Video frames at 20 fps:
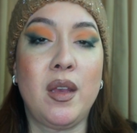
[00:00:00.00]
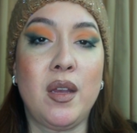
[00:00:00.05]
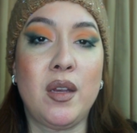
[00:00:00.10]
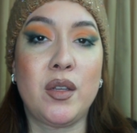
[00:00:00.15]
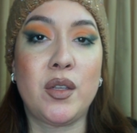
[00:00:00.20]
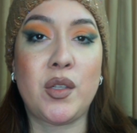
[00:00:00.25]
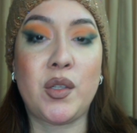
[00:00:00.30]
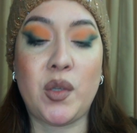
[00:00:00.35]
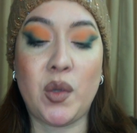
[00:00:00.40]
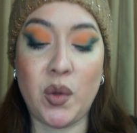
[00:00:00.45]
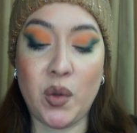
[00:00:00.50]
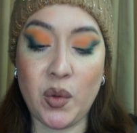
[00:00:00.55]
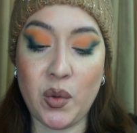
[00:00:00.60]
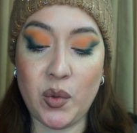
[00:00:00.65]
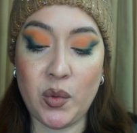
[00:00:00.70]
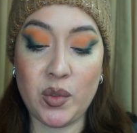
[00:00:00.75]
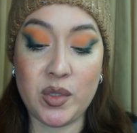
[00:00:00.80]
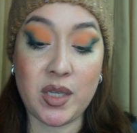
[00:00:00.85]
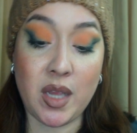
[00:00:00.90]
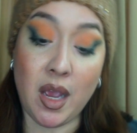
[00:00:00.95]

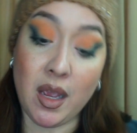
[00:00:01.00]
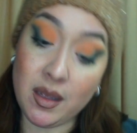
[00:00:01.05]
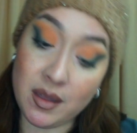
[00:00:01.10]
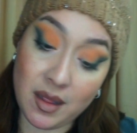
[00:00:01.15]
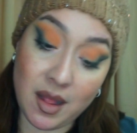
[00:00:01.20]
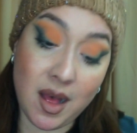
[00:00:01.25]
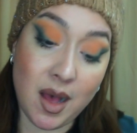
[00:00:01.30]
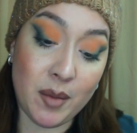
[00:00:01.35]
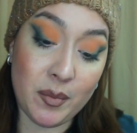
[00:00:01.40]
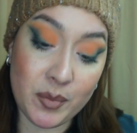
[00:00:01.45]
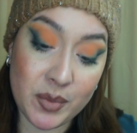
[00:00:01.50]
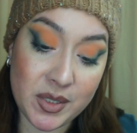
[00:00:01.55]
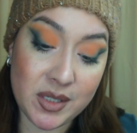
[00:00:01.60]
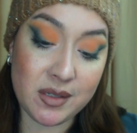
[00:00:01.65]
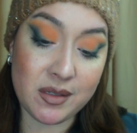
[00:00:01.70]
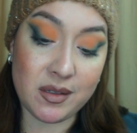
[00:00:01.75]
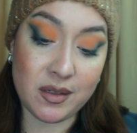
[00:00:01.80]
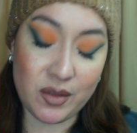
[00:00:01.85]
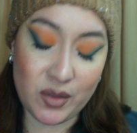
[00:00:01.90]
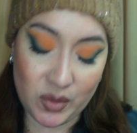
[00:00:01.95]
So
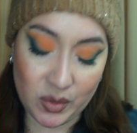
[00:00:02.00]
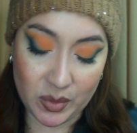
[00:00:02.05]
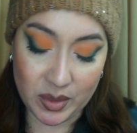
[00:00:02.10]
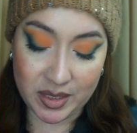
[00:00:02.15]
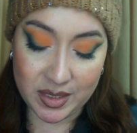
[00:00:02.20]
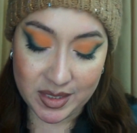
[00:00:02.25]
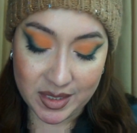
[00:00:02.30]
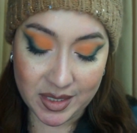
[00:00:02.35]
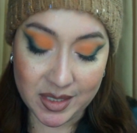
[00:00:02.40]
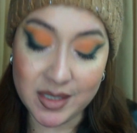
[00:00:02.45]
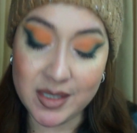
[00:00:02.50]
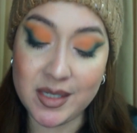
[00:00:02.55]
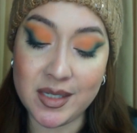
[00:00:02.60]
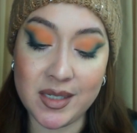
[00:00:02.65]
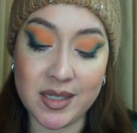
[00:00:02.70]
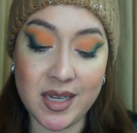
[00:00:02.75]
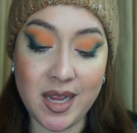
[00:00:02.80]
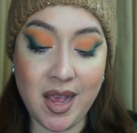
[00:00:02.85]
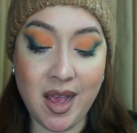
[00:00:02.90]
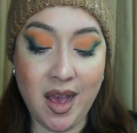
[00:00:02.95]
Cyclops do
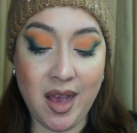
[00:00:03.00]
exist.